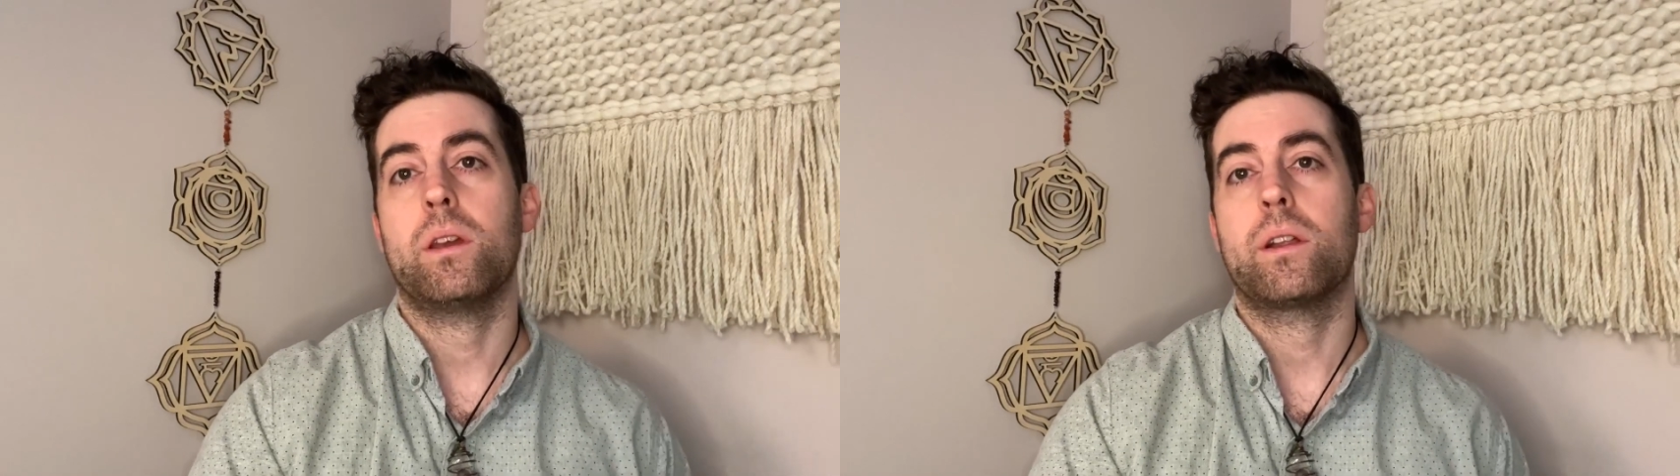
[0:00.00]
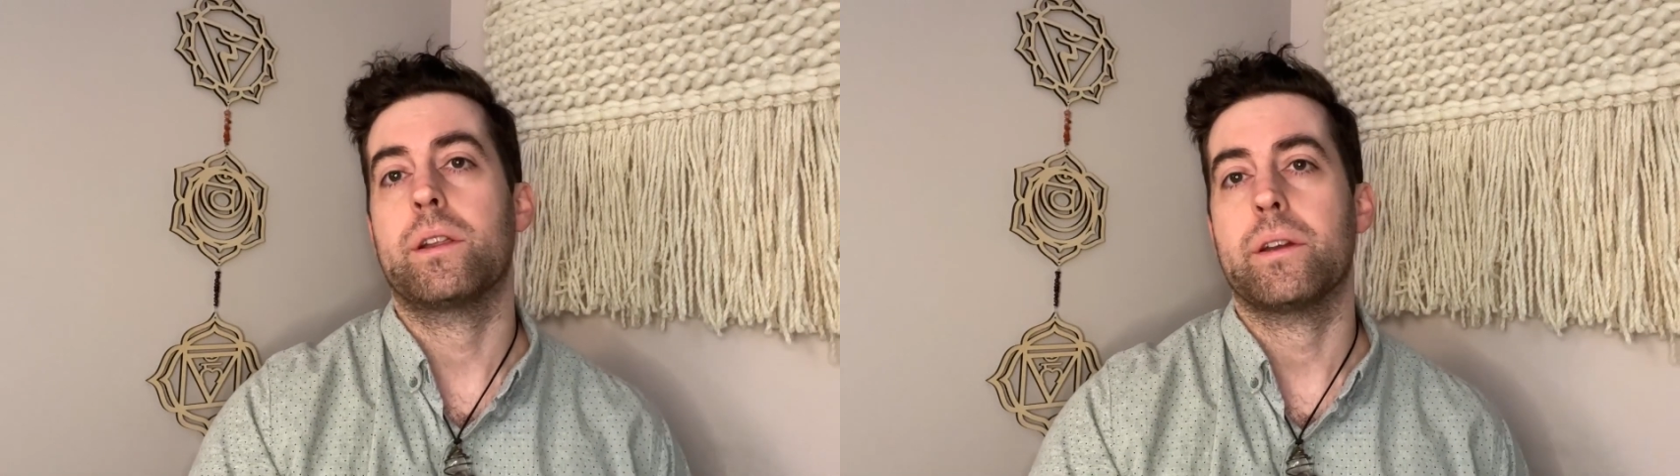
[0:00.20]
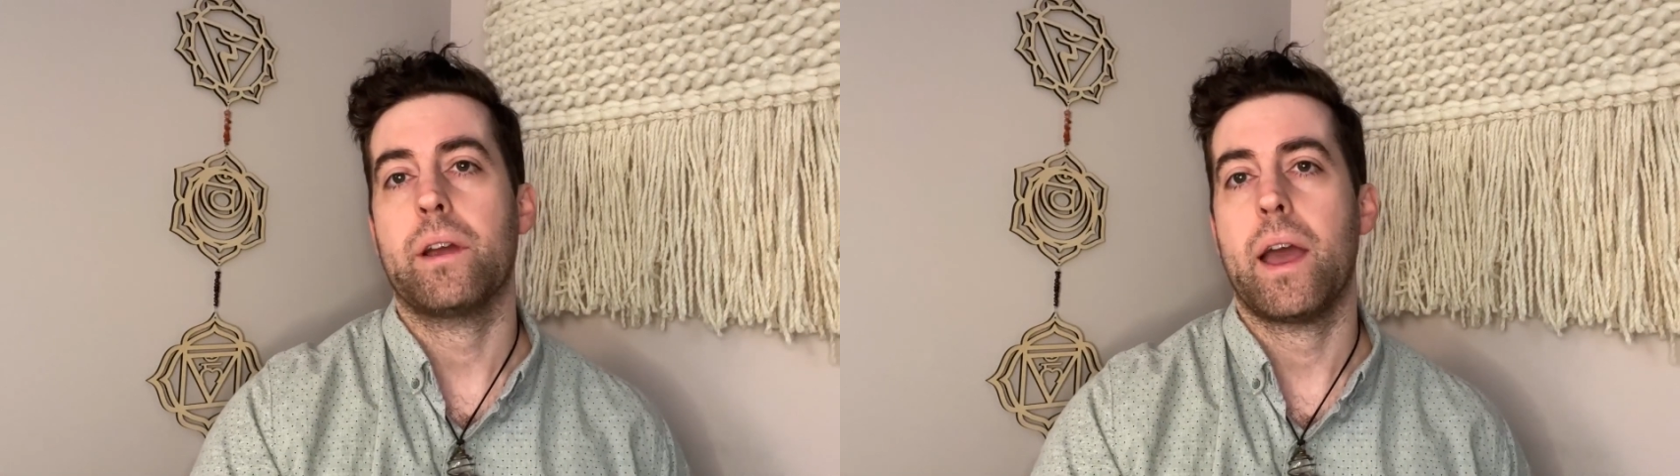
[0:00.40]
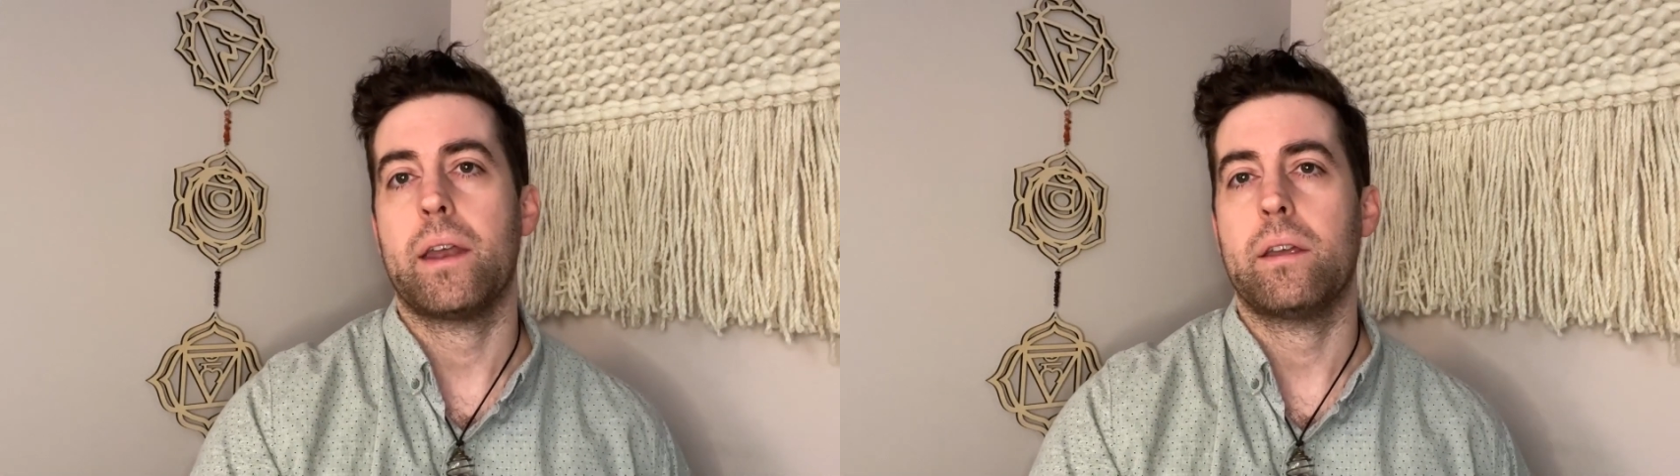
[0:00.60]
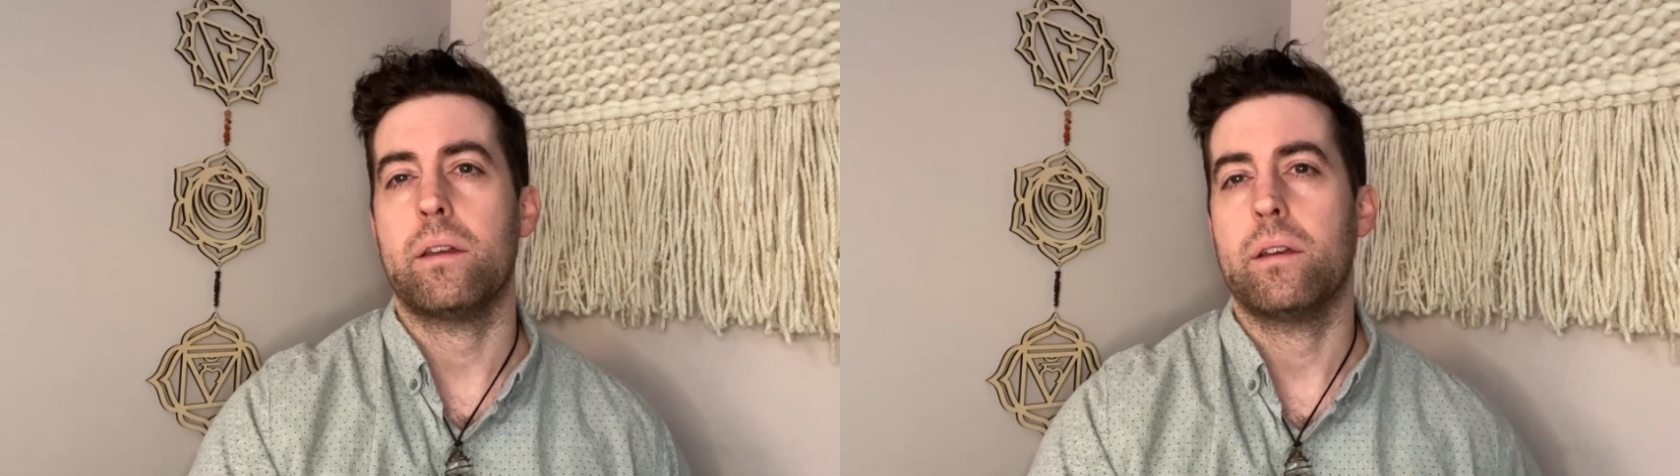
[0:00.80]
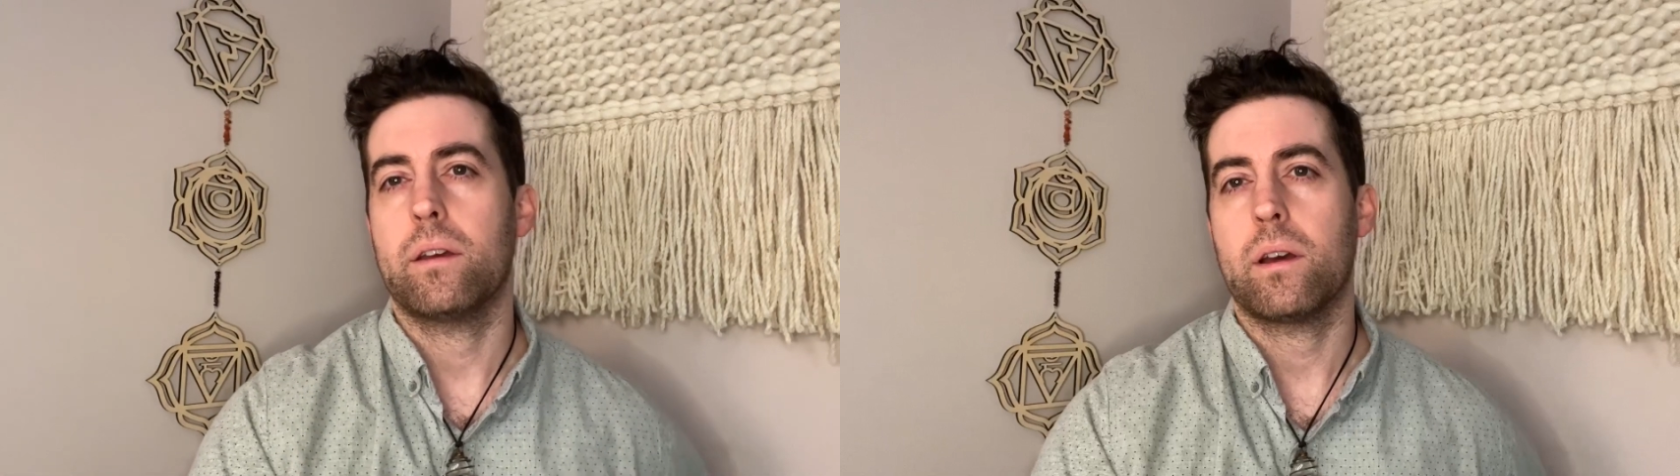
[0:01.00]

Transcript: clear-headed